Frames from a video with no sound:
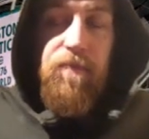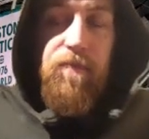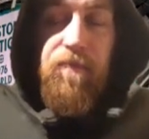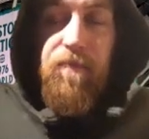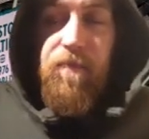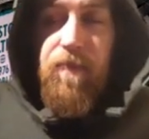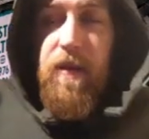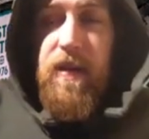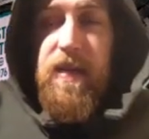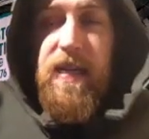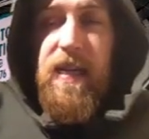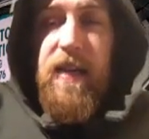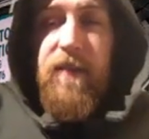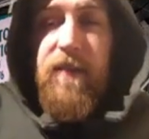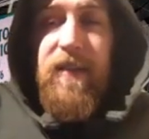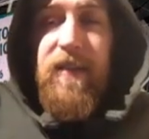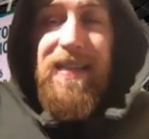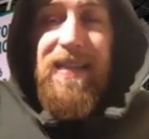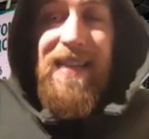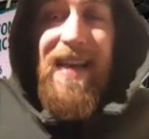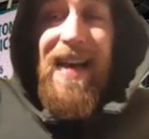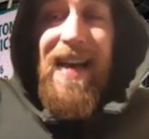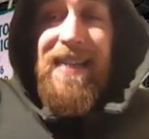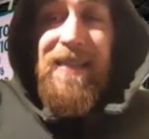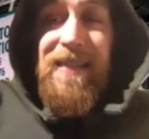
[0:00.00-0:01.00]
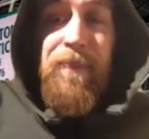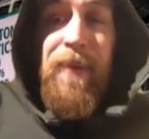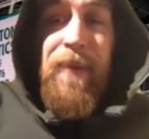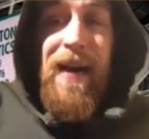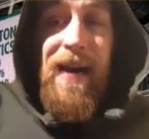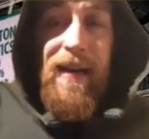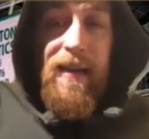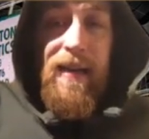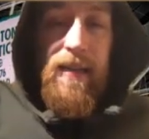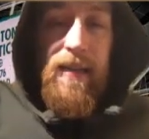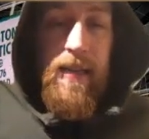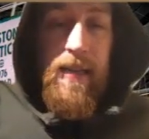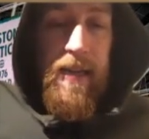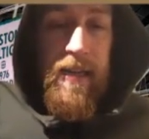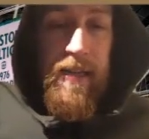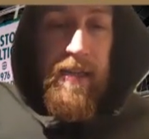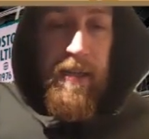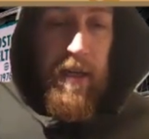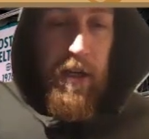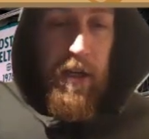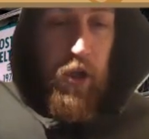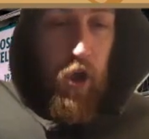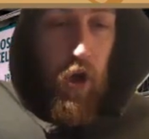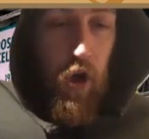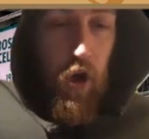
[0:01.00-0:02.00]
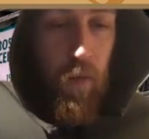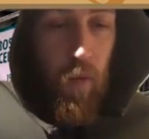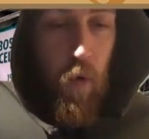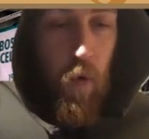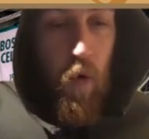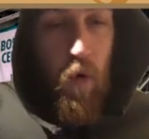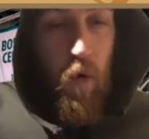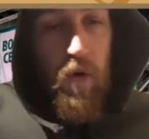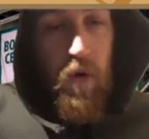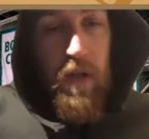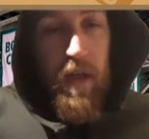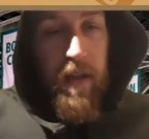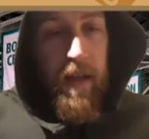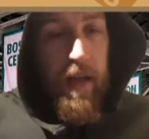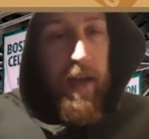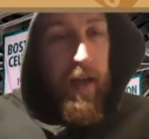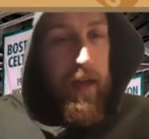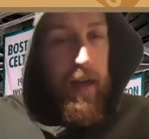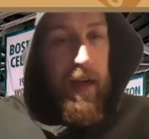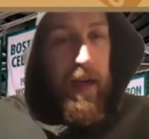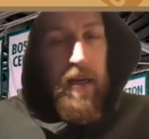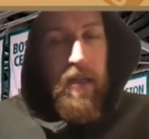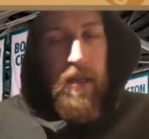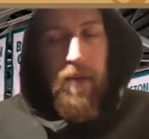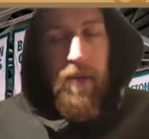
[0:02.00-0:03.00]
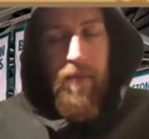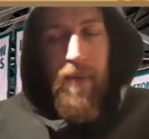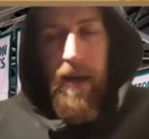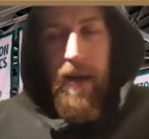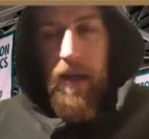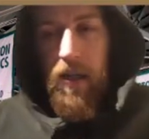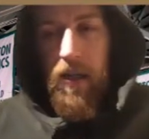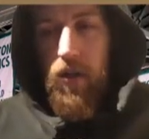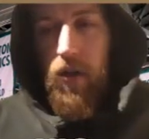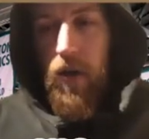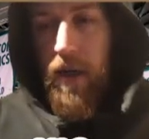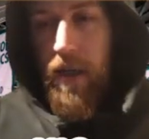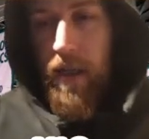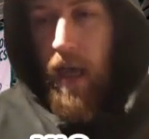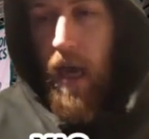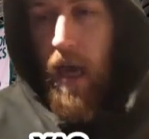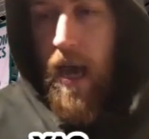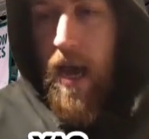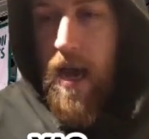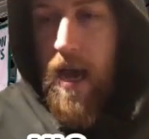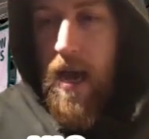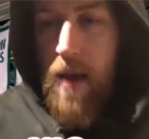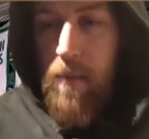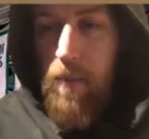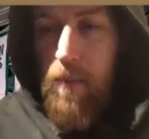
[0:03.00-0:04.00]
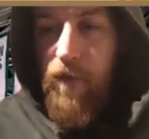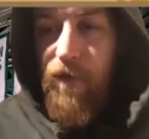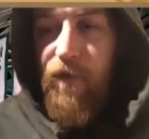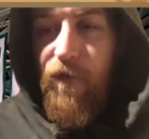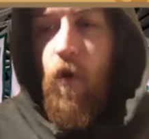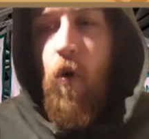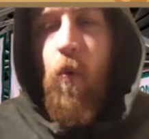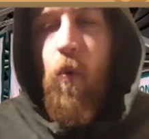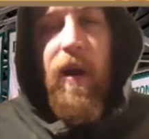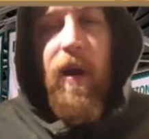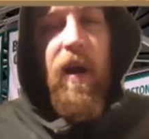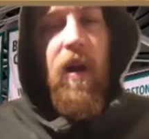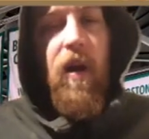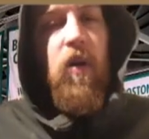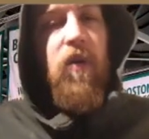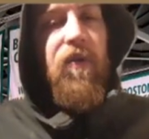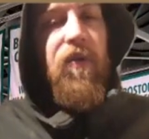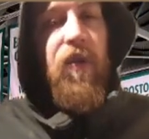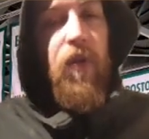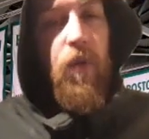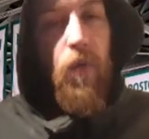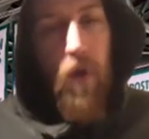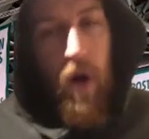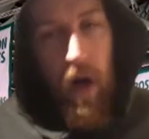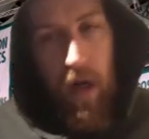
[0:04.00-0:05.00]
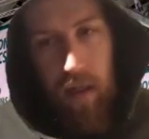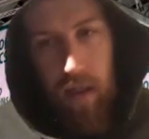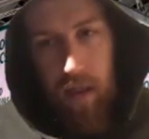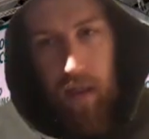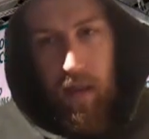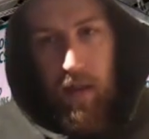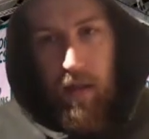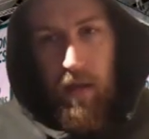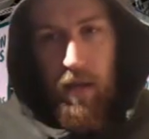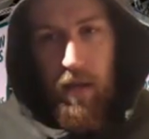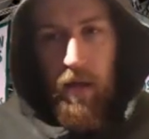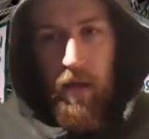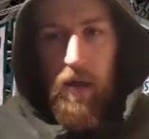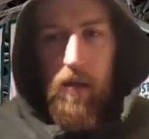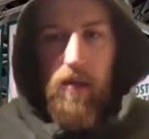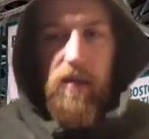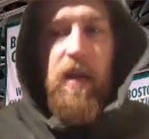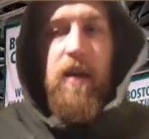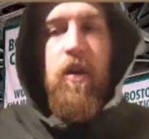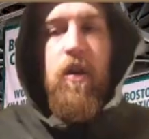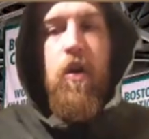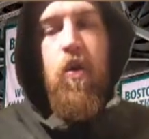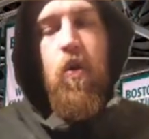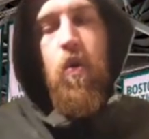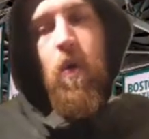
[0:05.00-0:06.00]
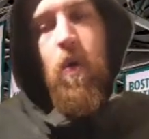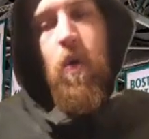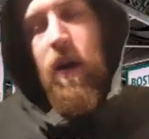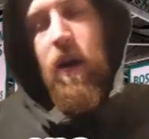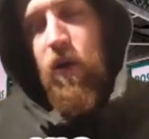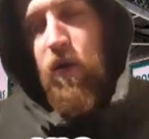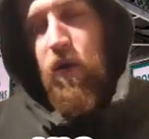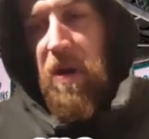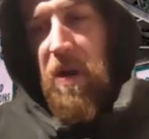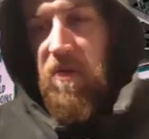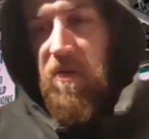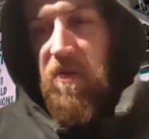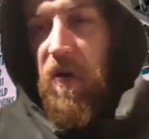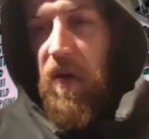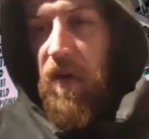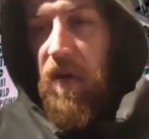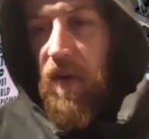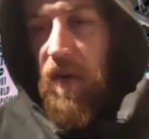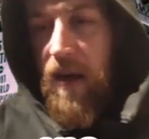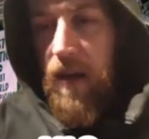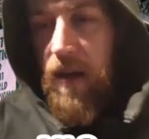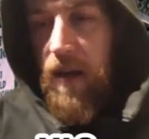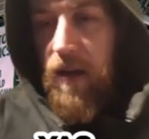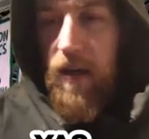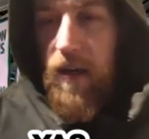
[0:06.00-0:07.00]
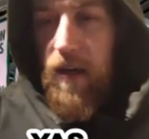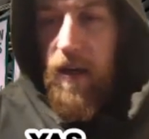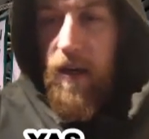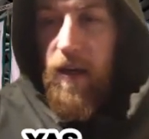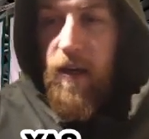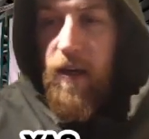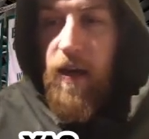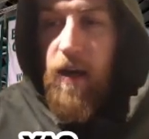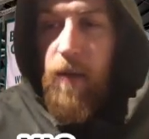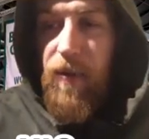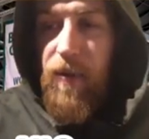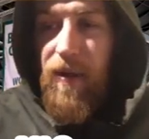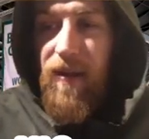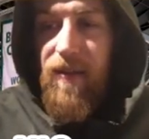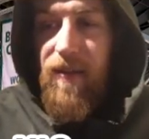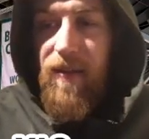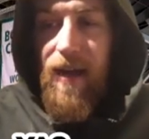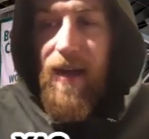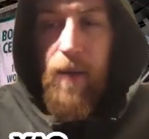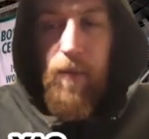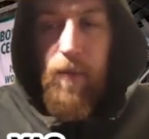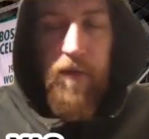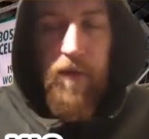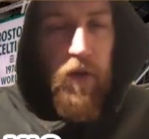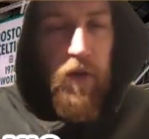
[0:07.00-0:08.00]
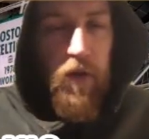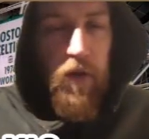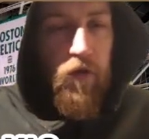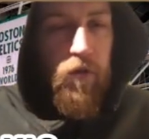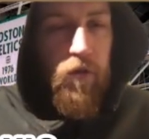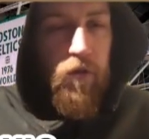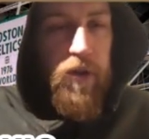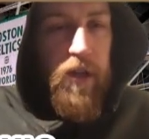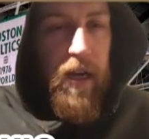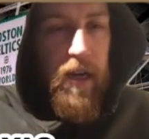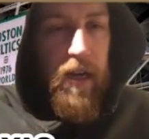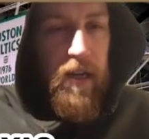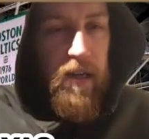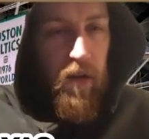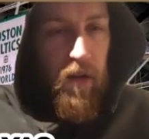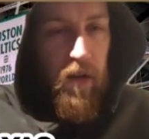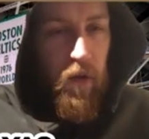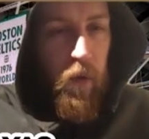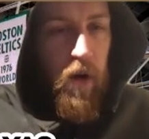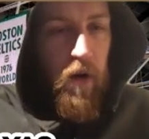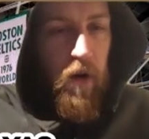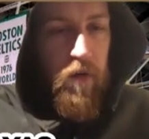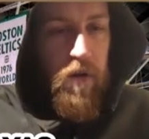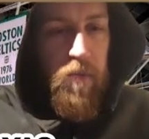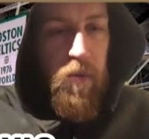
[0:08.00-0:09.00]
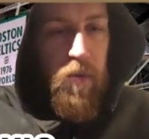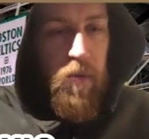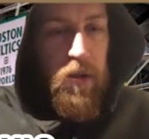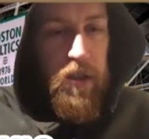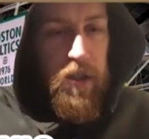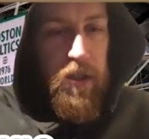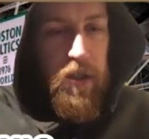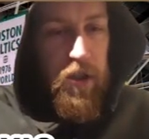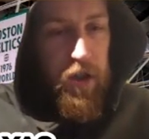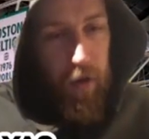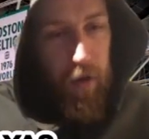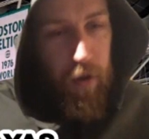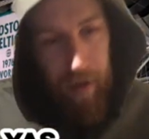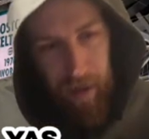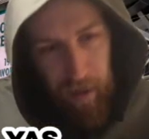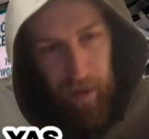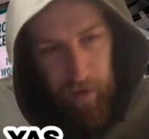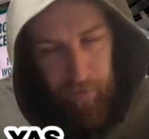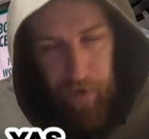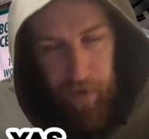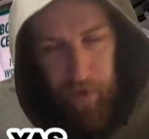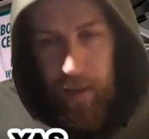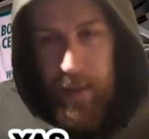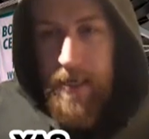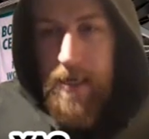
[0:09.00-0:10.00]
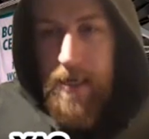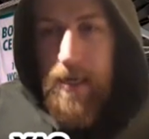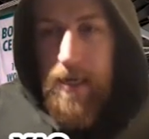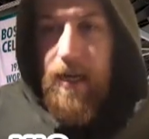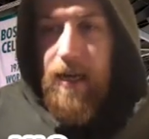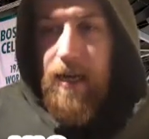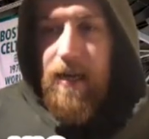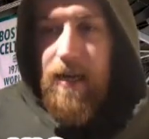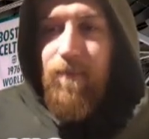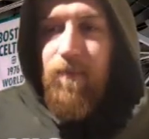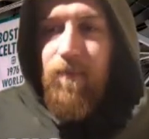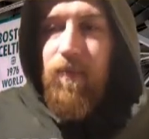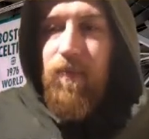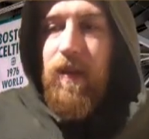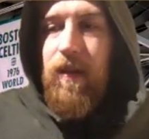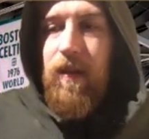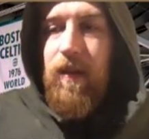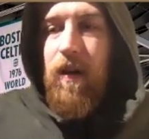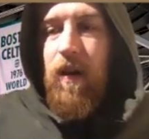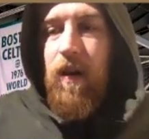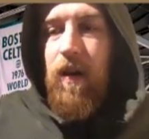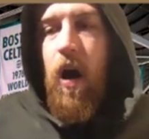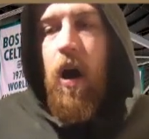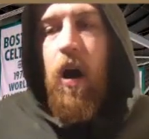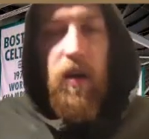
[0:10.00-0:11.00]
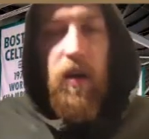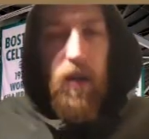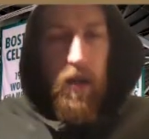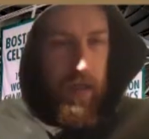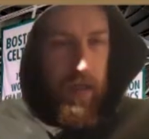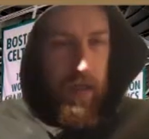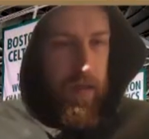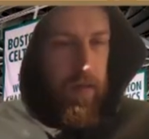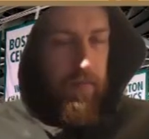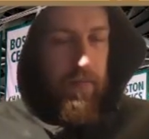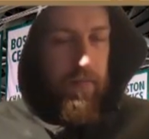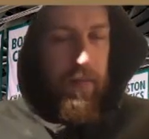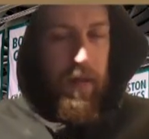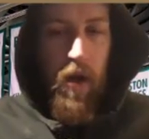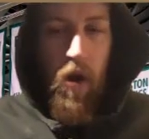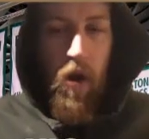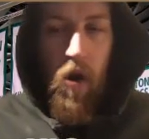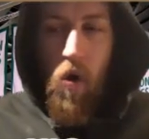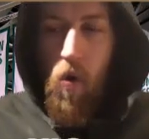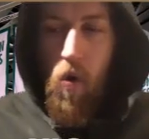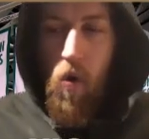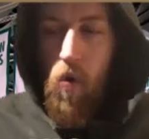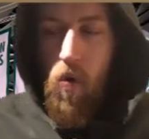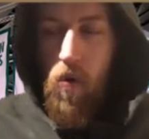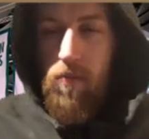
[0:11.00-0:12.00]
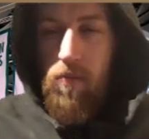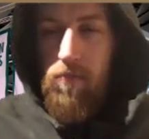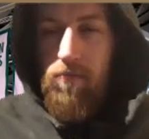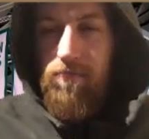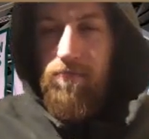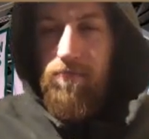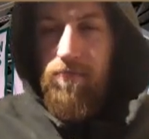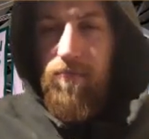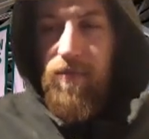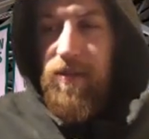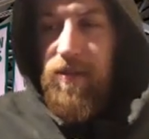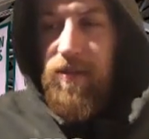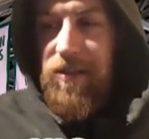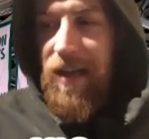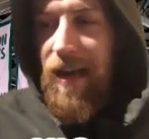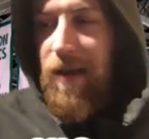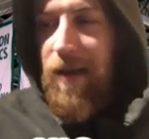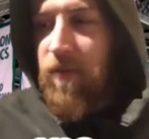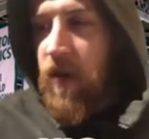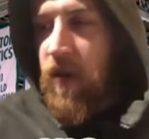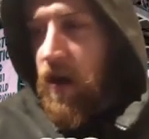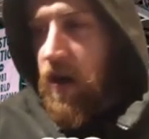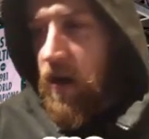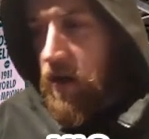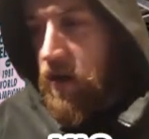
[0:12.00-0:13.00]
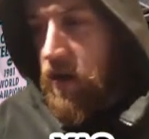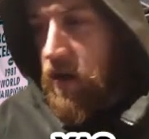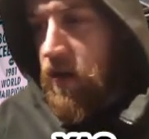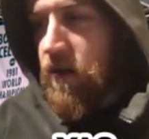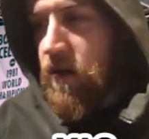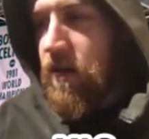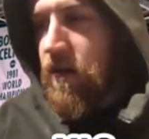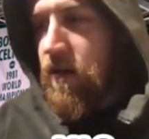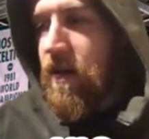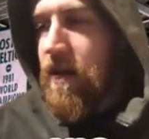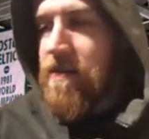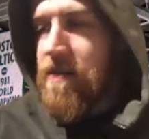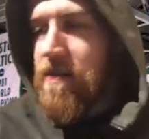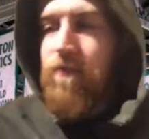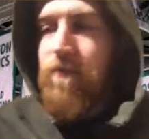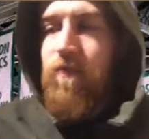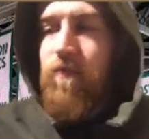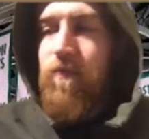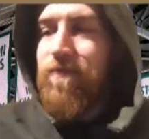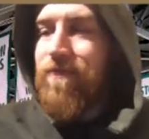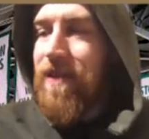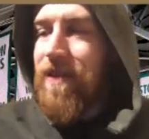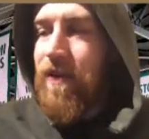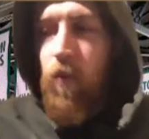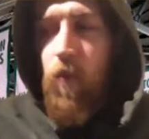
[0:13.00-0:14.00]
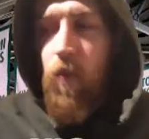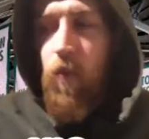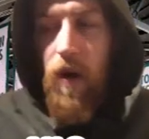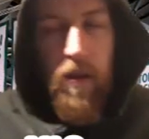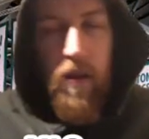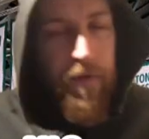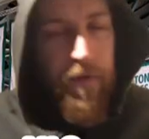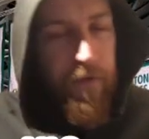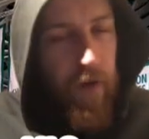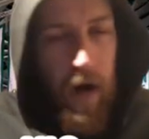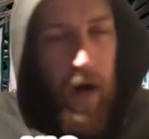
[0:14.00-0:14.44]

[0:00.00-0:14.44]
perceived as bad as his in John Walls, that they could actually make a trade. Before we get on to Russ, because I know that's going to take a bit of time if the group chat and the Twitter responses showed anything. Harden. So James Harden, one of the